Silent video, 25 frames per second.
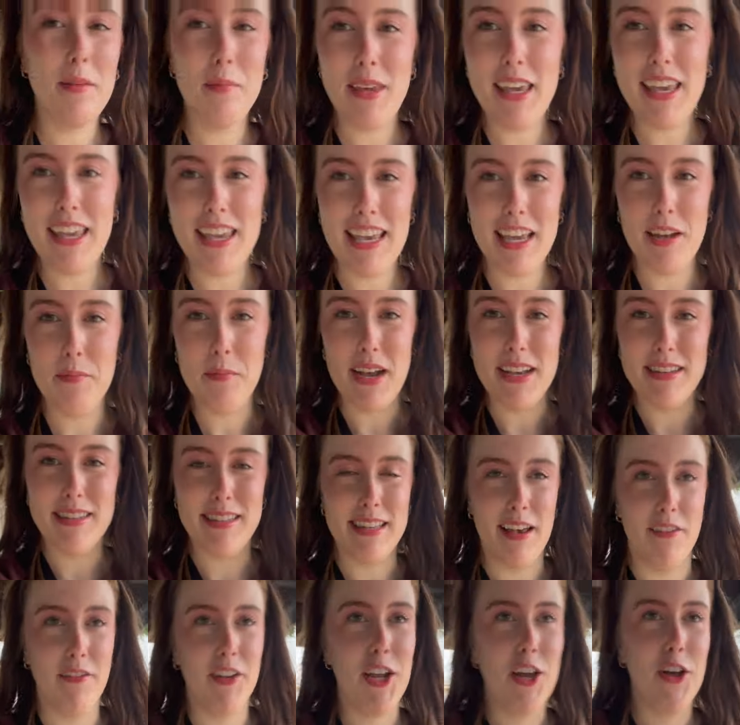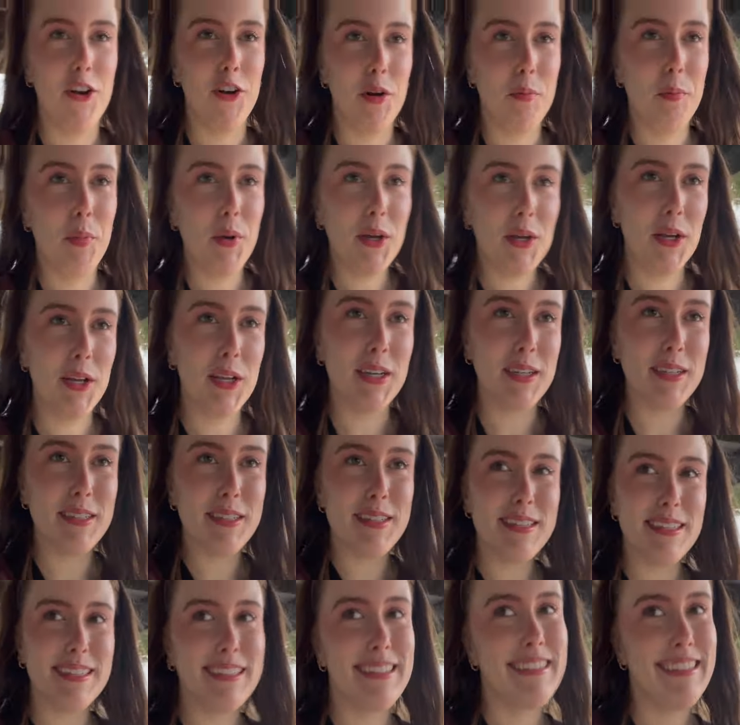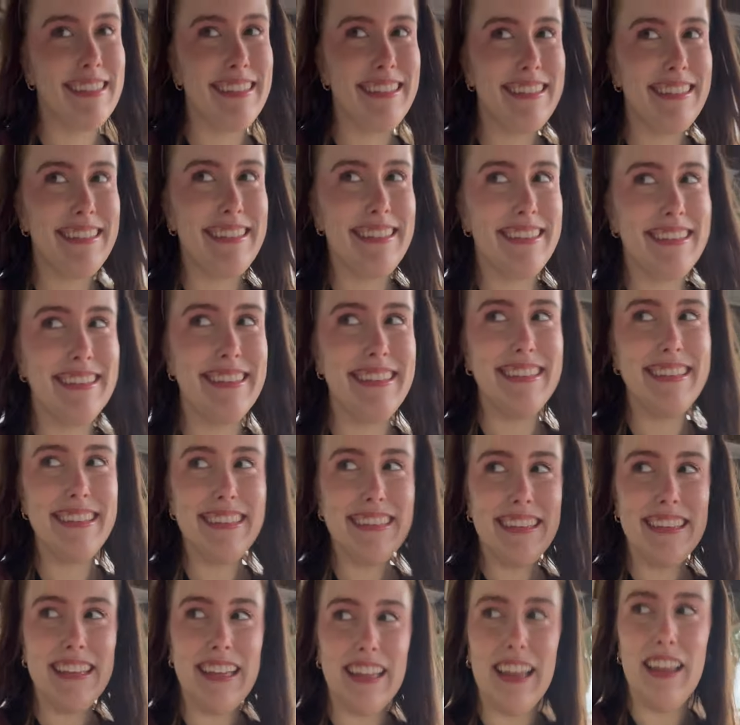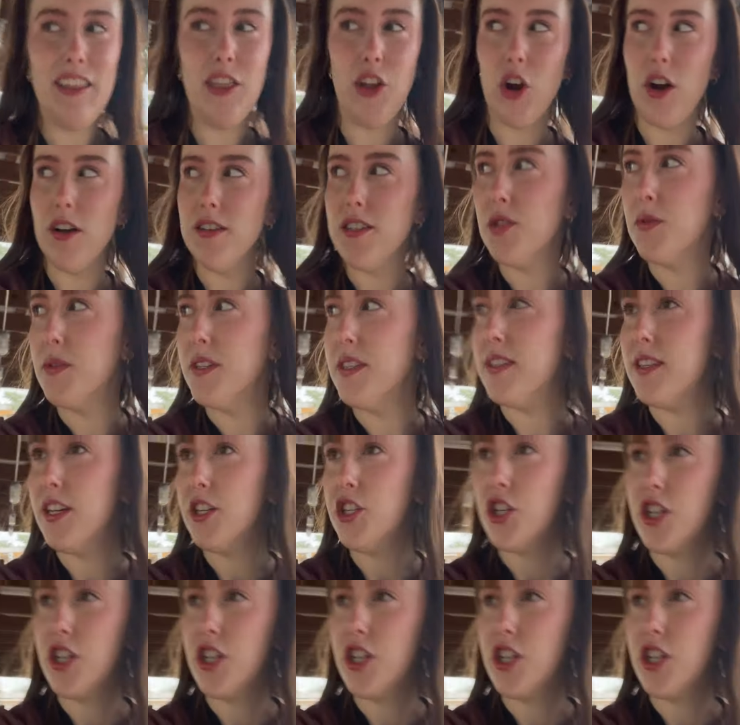me and my 700 books. They're also in such